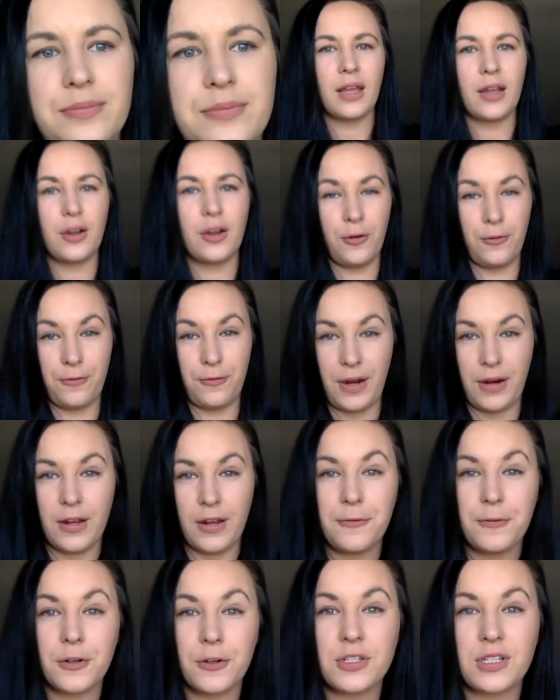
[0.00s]
Her very
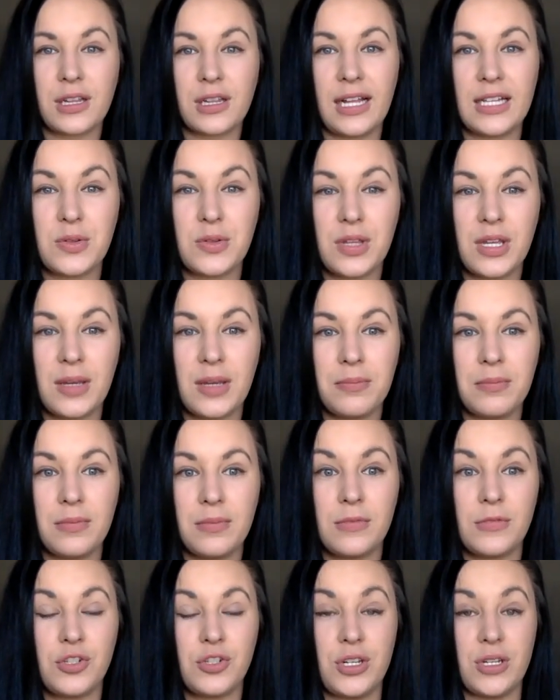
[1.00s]
first glance with him,
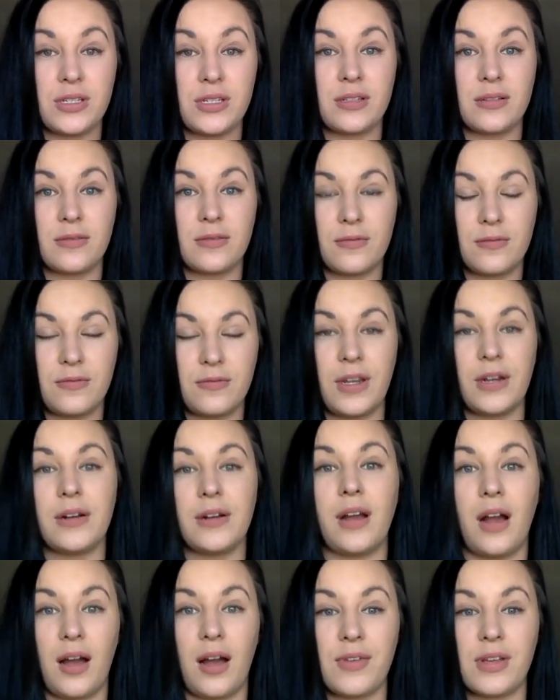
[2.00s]
she is very
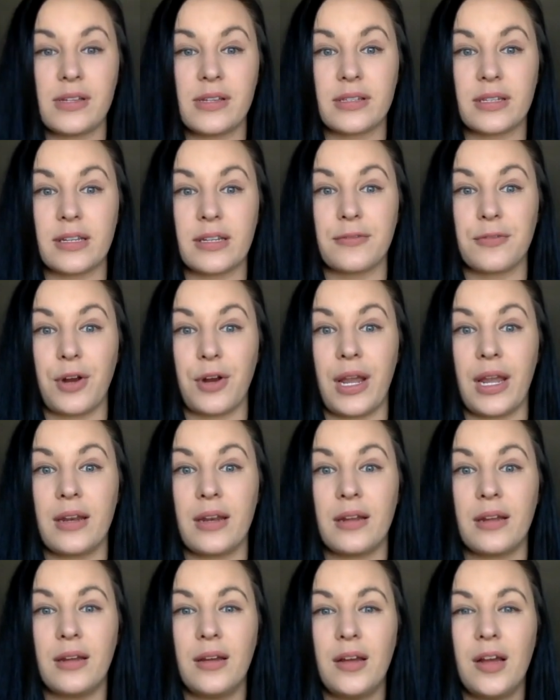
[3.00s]
obviously afraid,